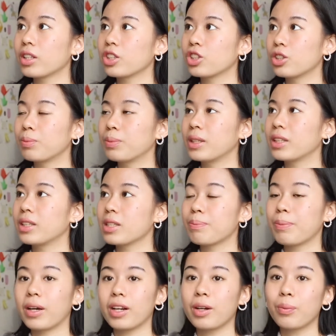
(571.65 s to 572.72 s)
there should be this
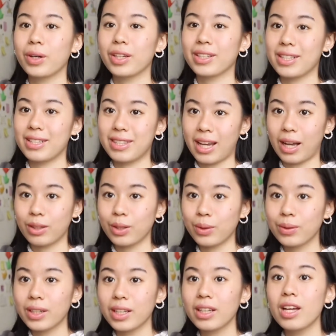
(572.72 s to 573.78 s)
button where you can
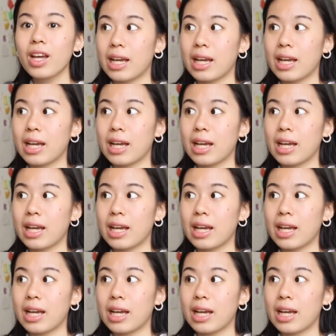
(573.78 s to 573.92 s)
download it.